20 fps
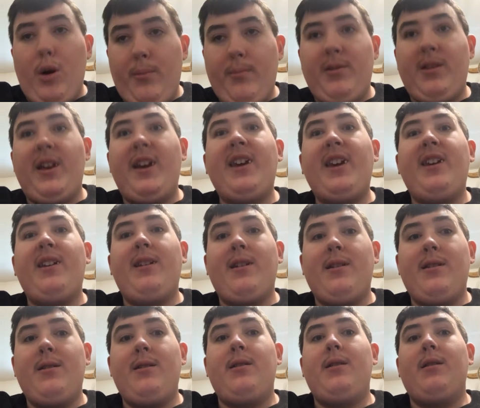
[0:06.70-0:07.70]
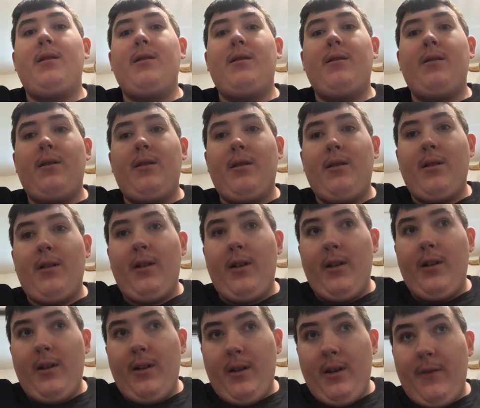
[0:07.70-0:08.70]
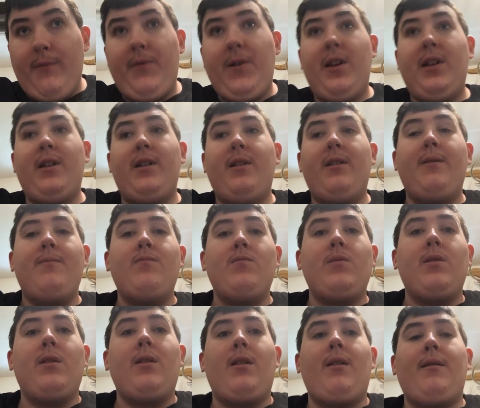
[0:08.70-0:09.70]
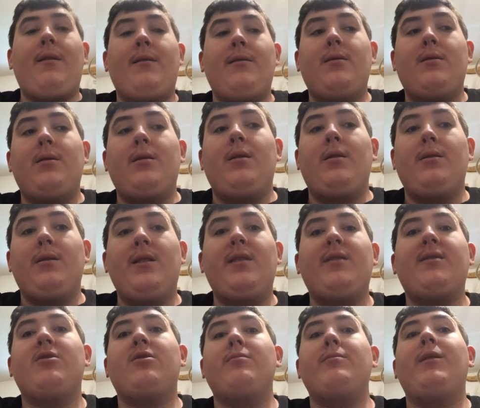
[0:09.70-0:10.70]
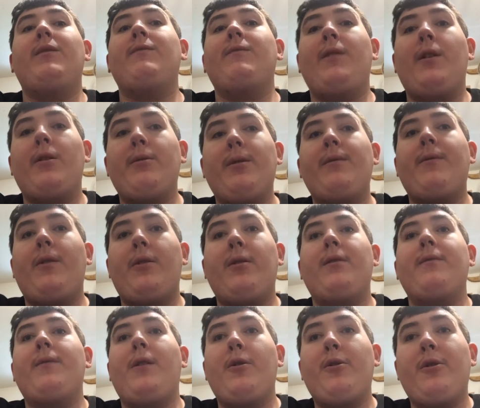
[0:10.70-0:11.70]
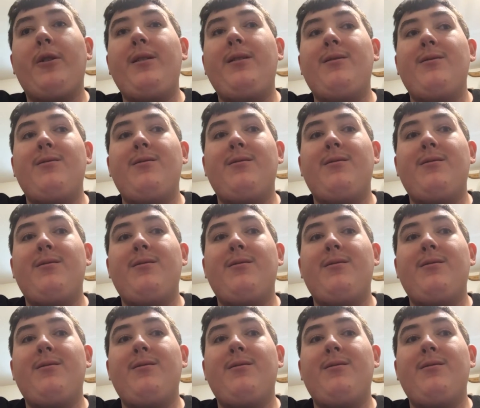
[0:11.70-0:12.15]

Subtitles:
Blake Fannin. Listen to me very, very, very